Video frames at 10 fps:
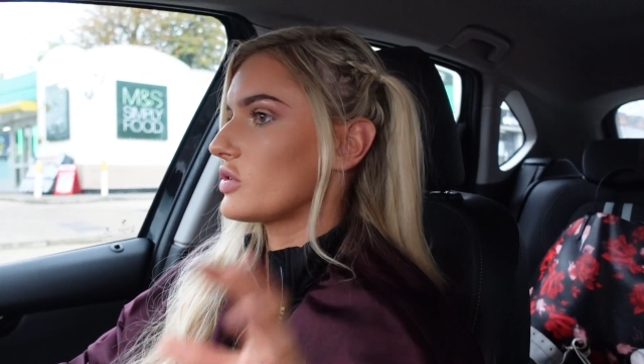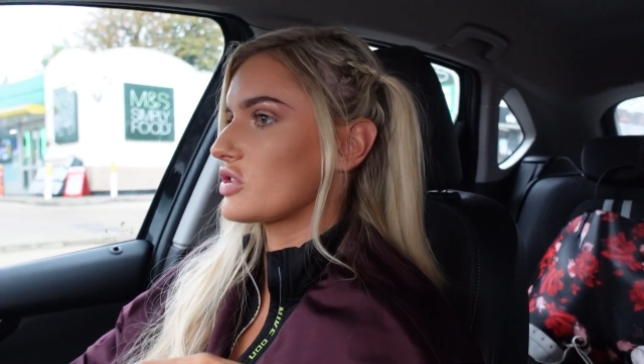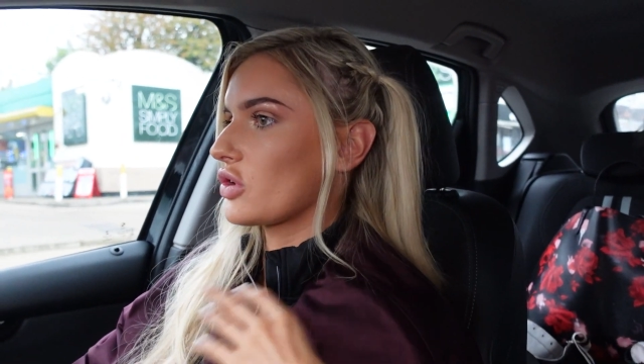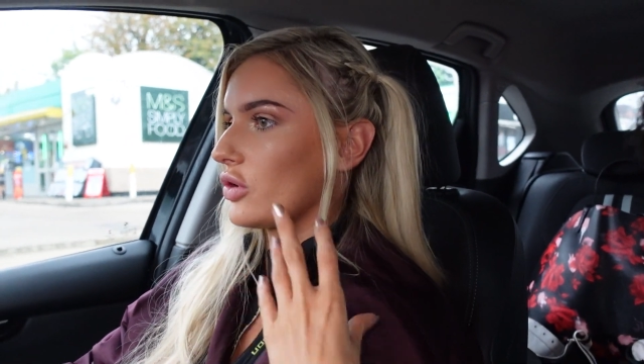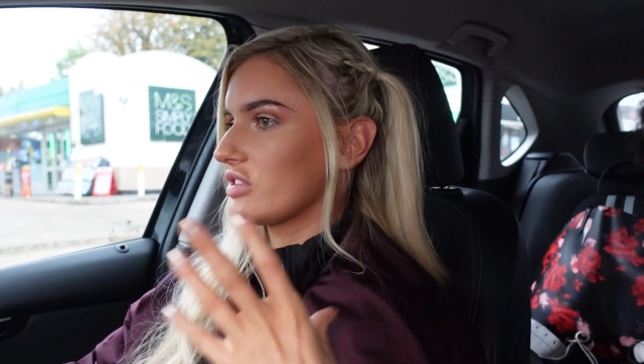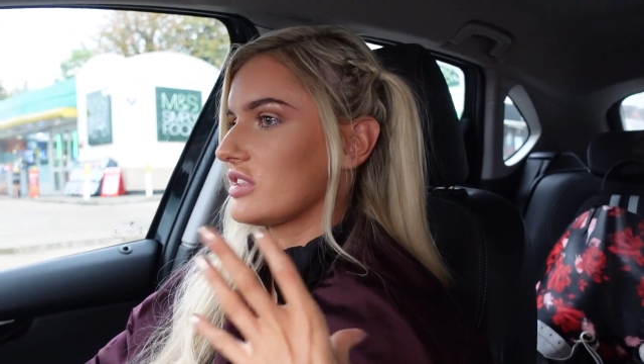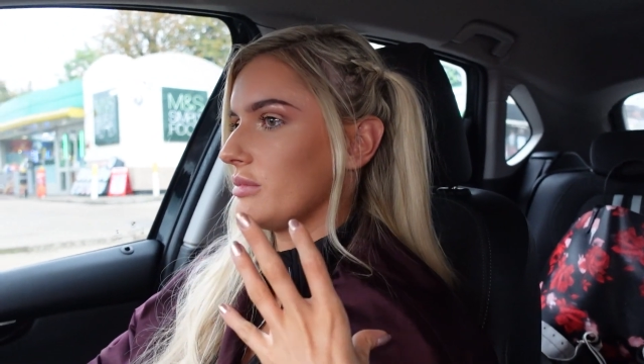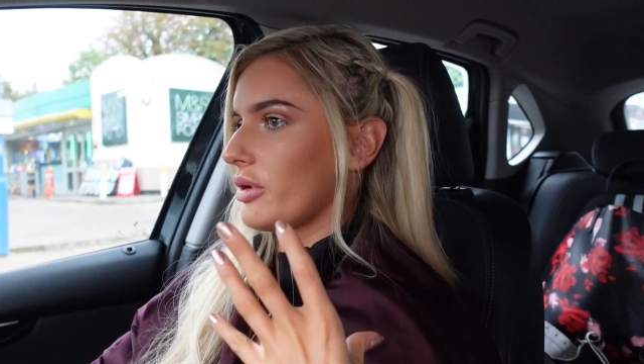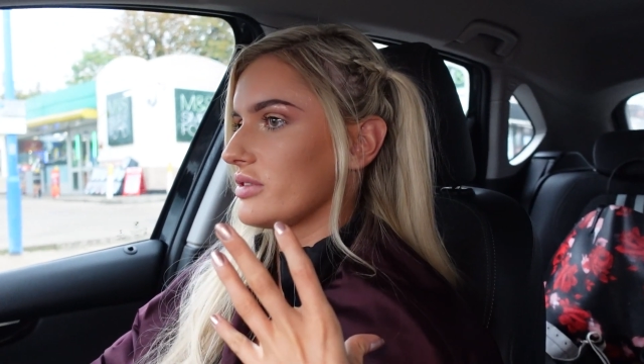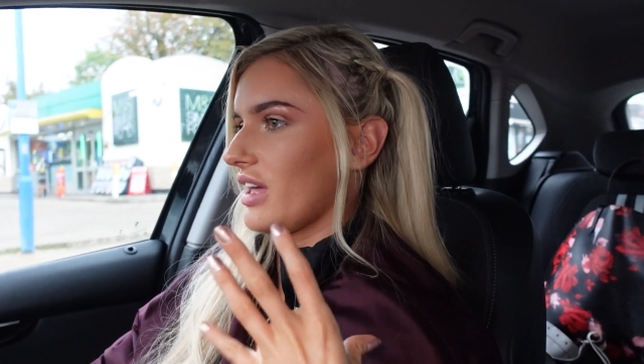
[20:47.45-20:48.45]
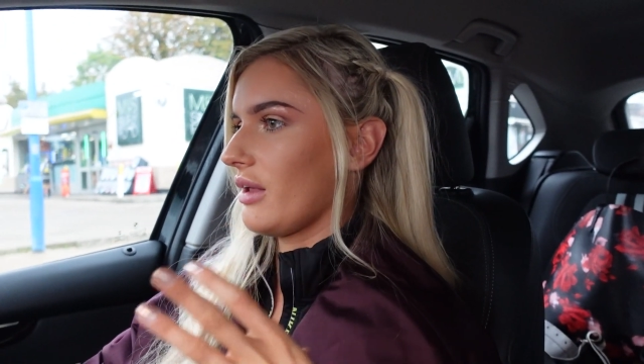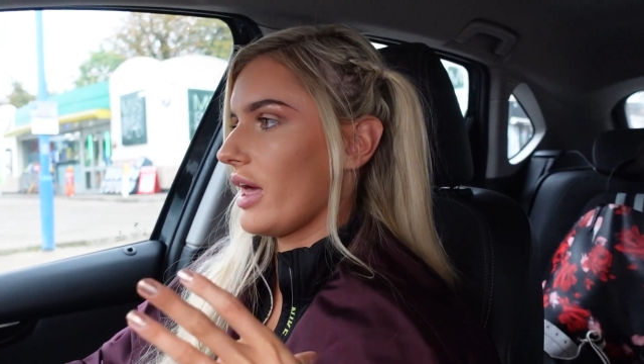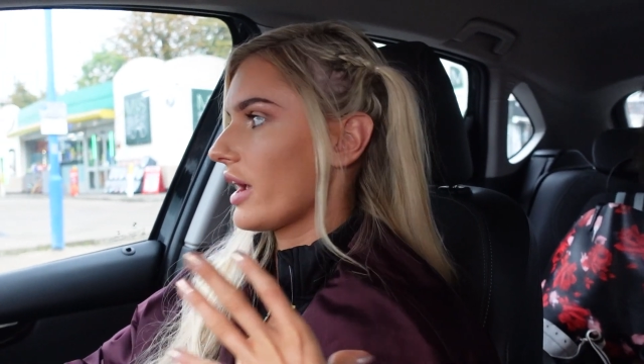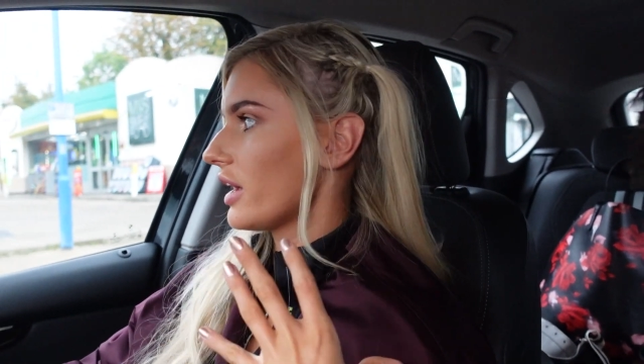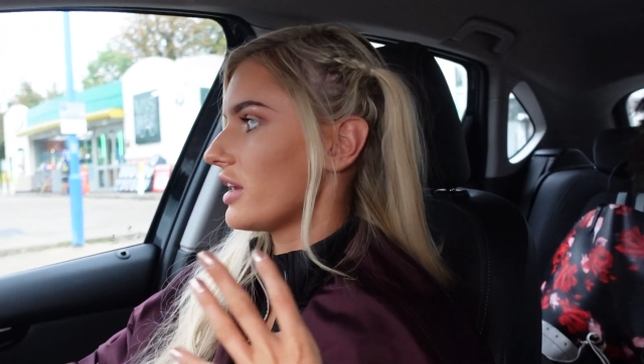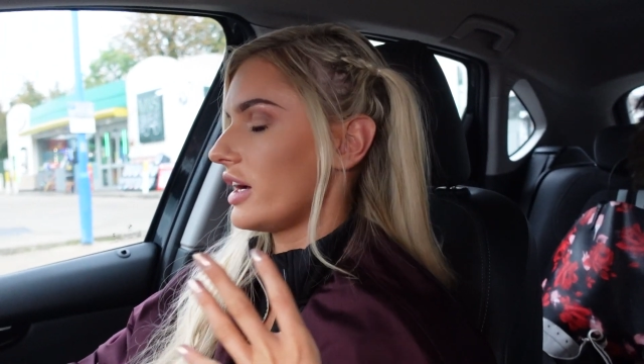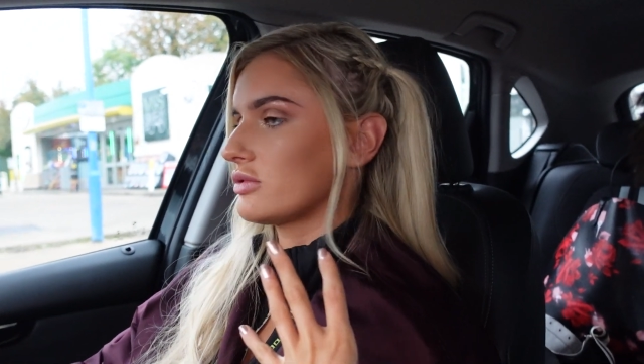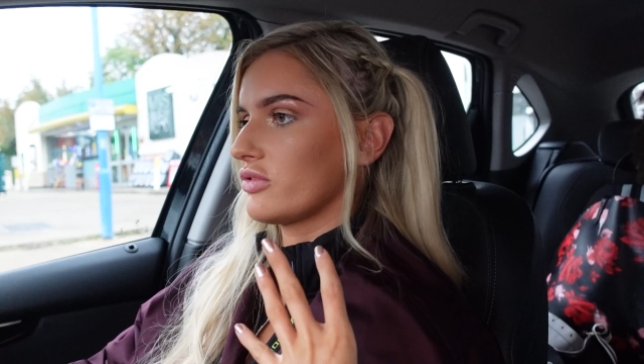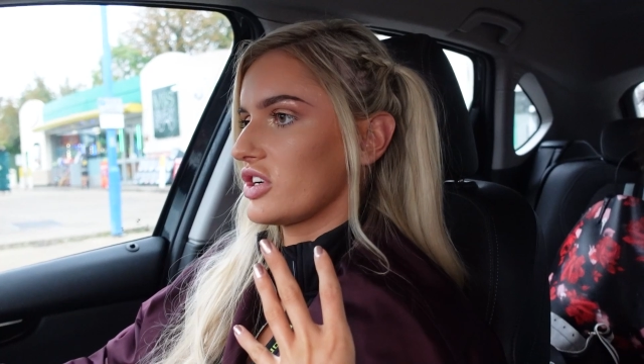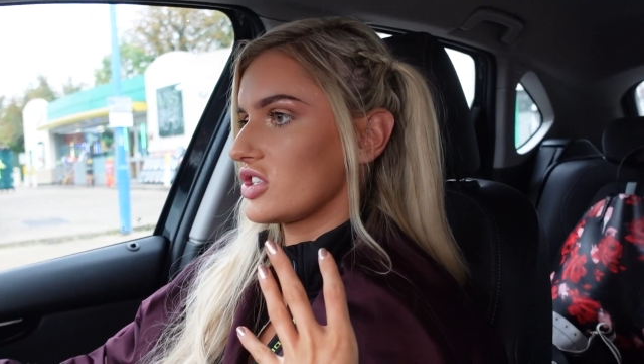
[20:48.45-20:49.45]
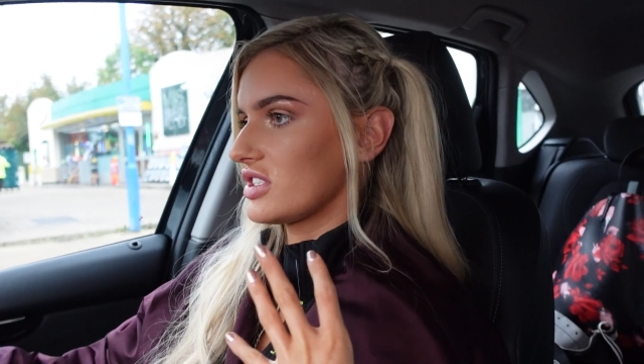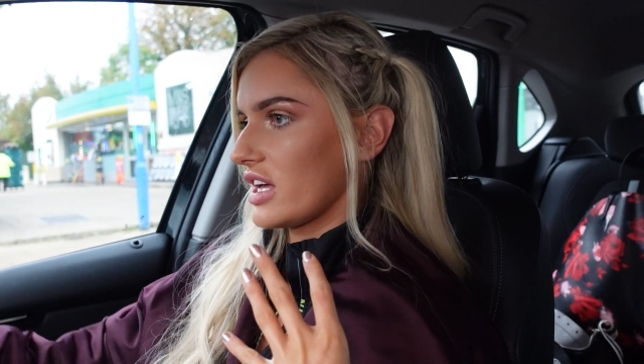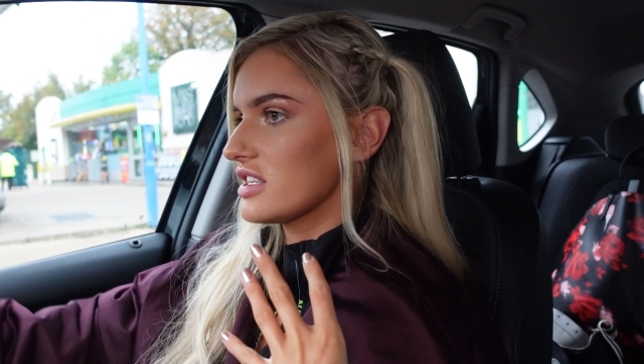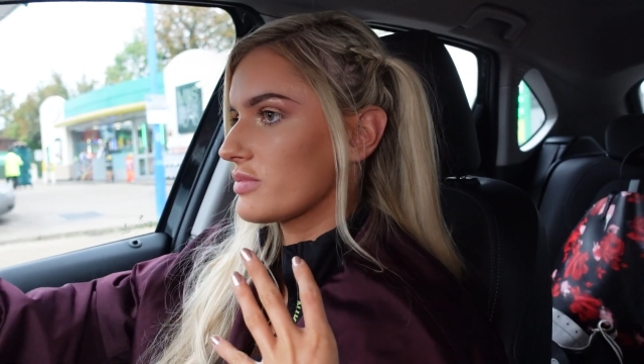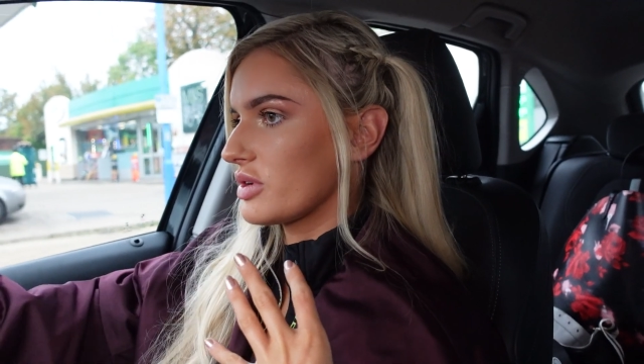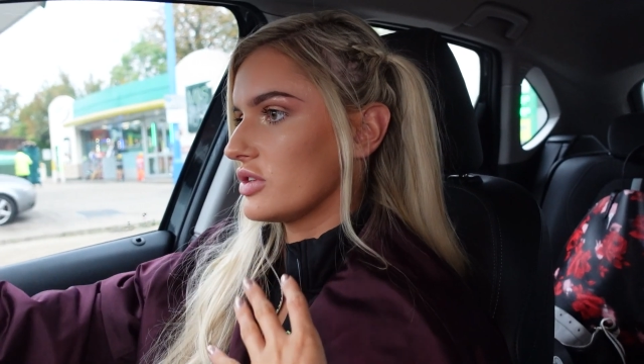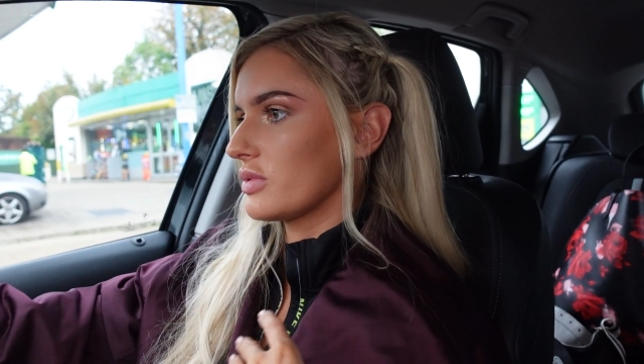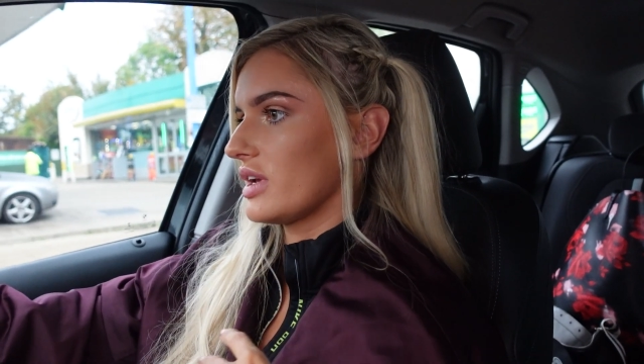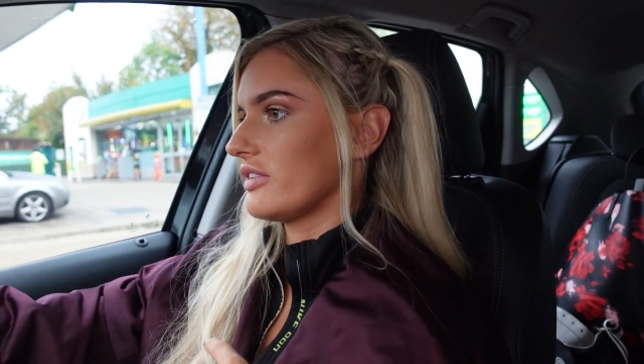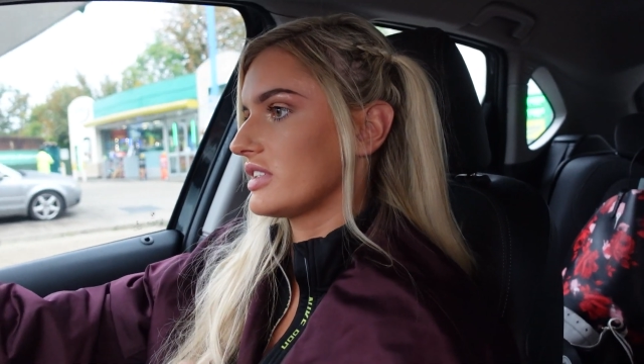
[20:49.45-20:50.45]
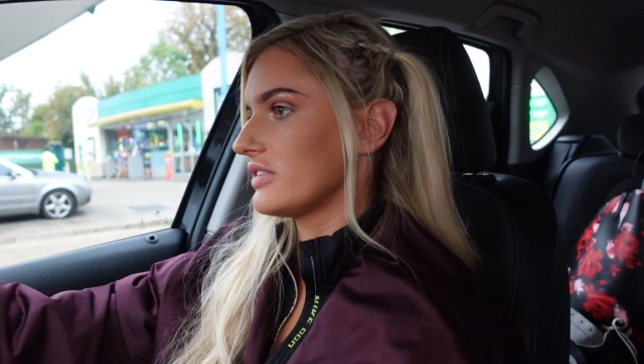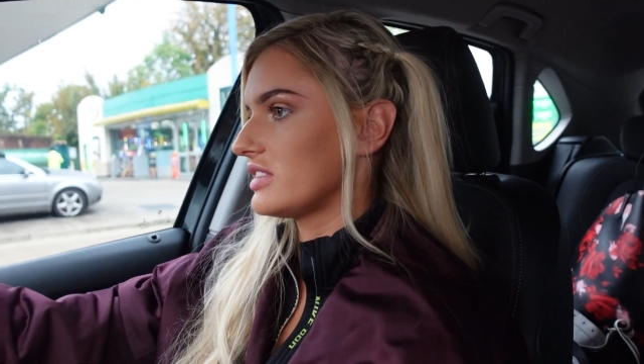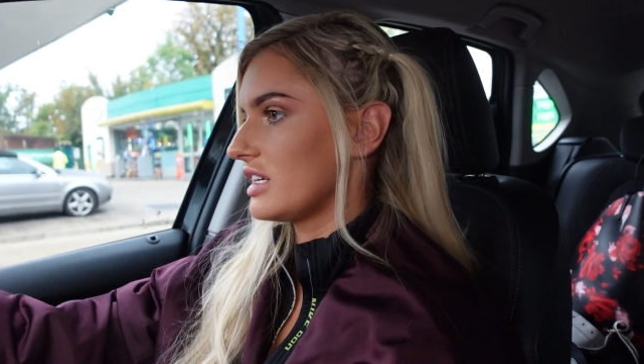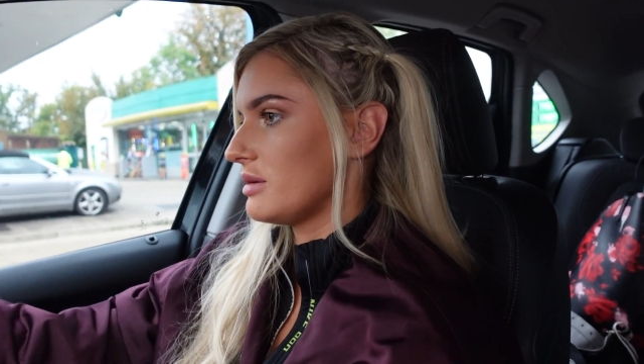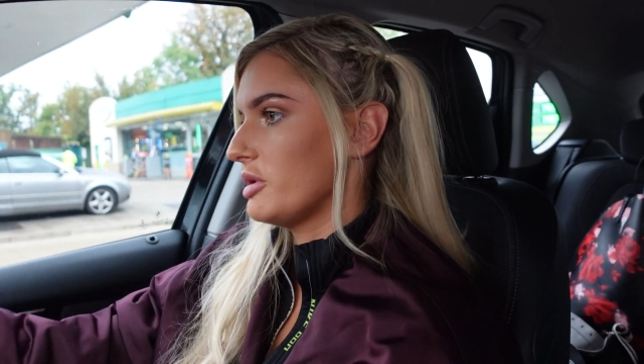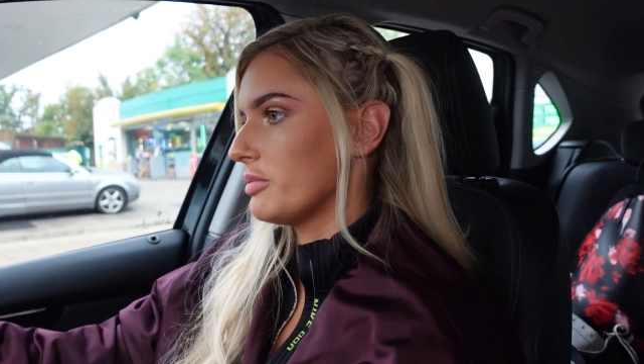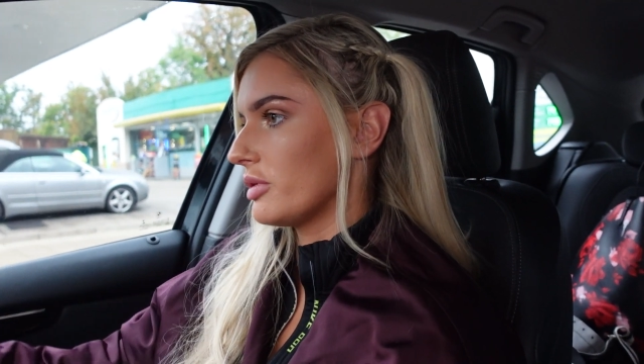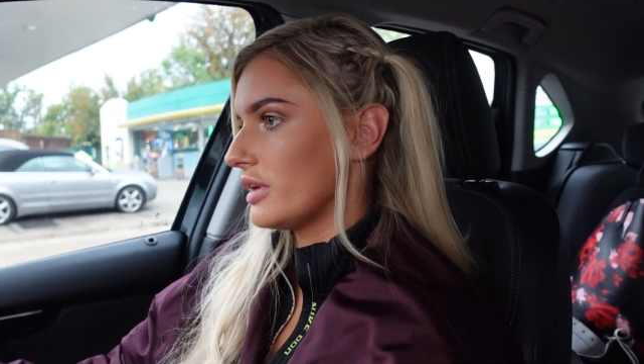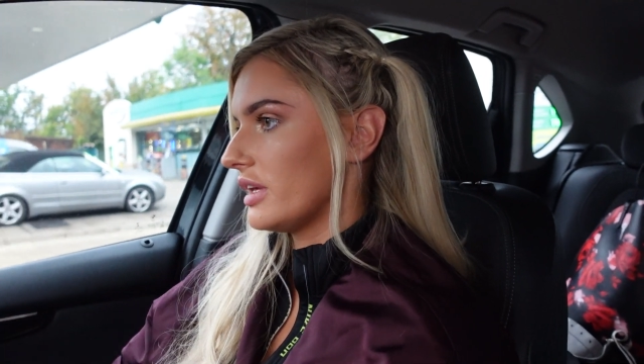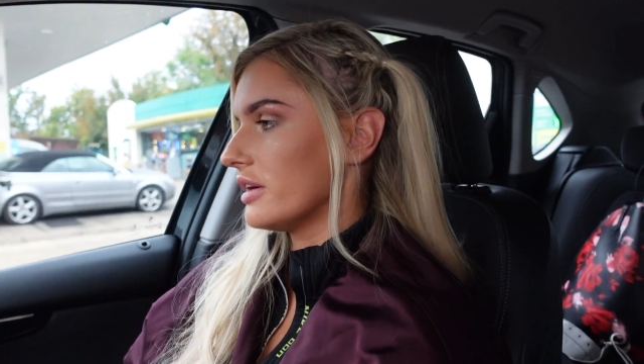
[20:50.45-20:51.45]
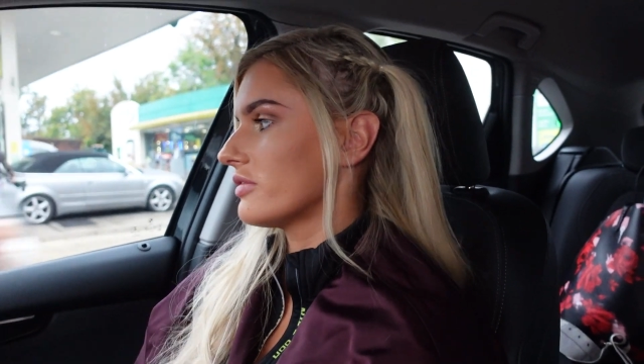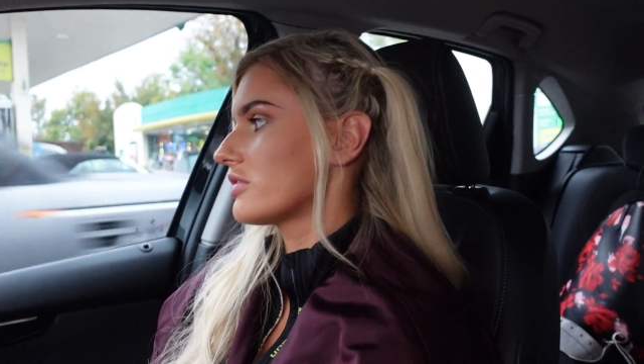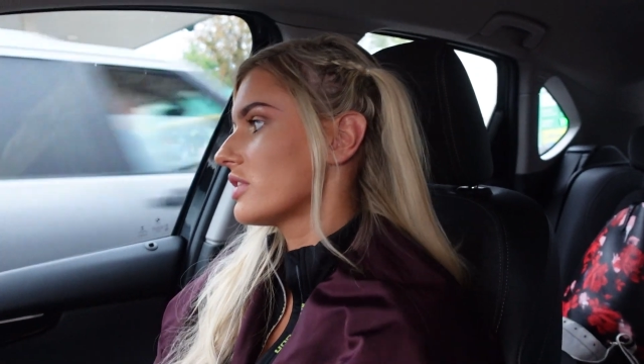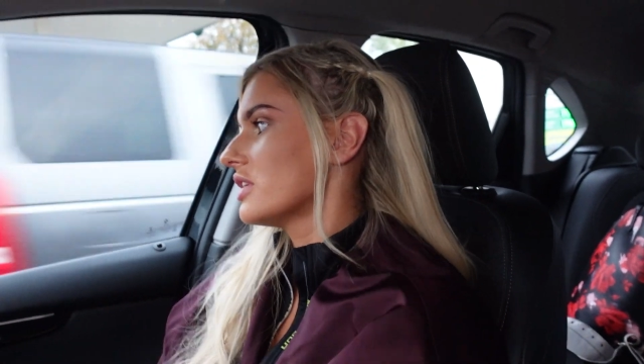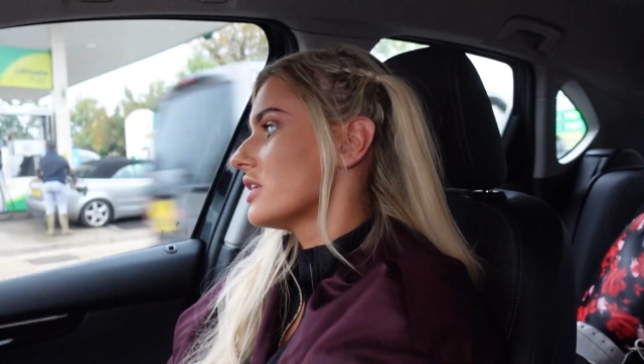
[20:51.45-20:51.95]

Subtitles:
so it just constantly blows out like nice refreshing scents, because when you have to give stinky people a lift,